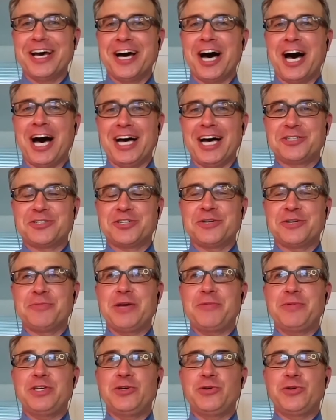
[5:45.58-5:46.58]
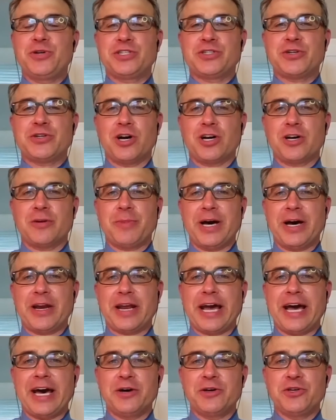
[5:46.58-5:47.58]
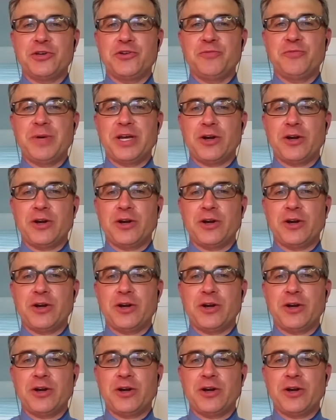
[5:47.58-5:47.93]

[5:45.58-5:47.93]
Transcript: Andrea, maybe you could talk about how you've been